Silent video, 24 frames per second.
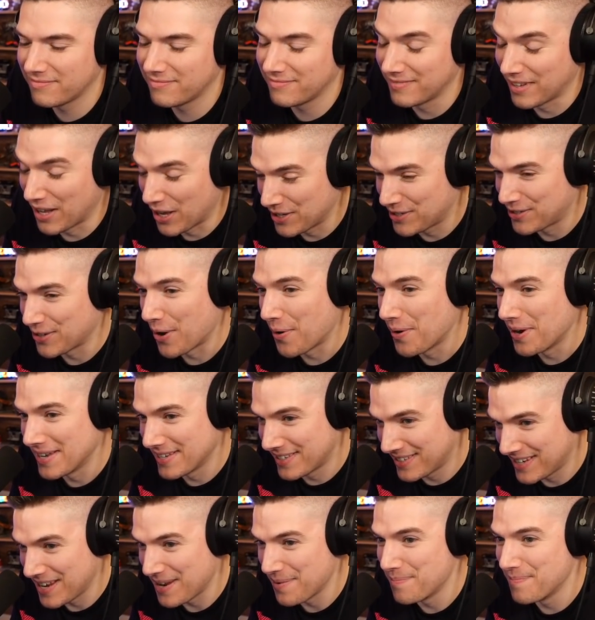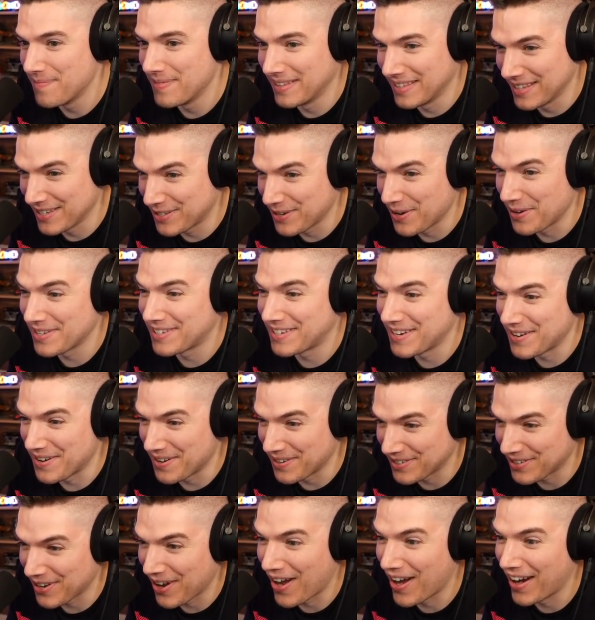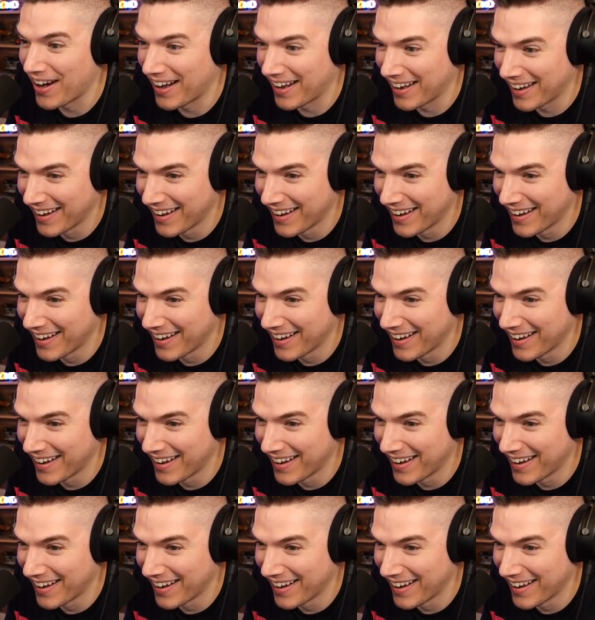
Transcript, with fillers: This OST, this OST goes hard.